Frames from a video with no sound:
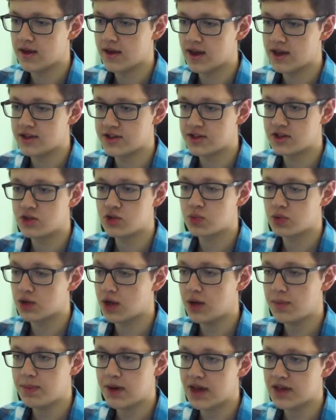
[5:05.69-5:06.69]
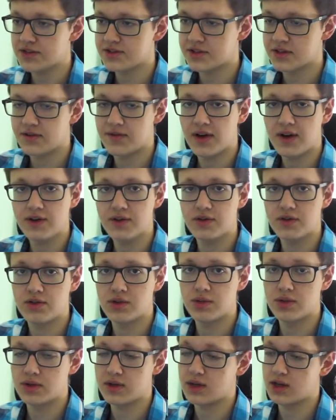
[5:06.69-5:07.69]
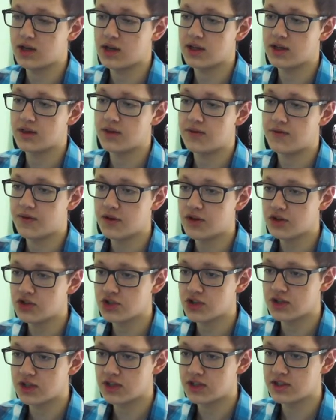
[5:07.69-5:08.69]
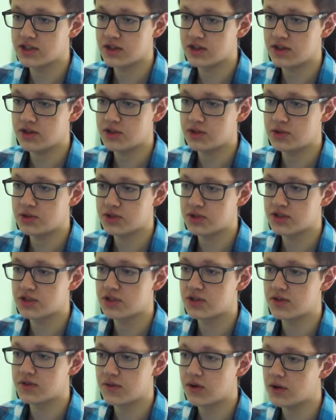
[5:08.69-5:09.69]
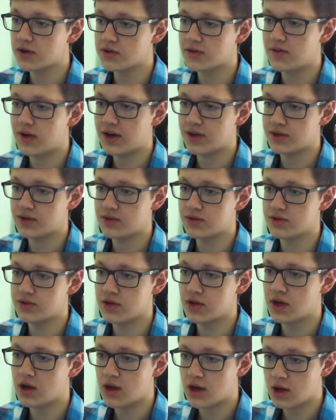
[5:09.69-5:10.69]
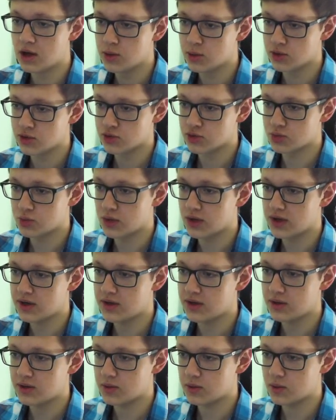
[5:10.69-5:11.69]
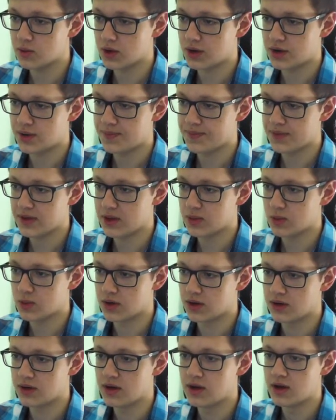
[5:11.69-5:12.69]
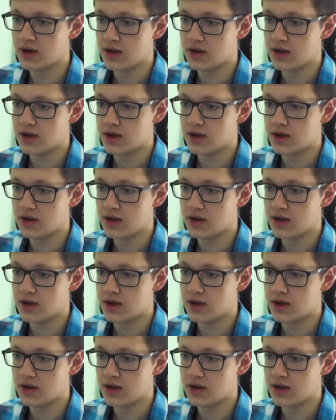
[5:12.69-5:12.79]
And since we're not passing a value to it, the function is going to use its default values, which is 1, 1, and 1.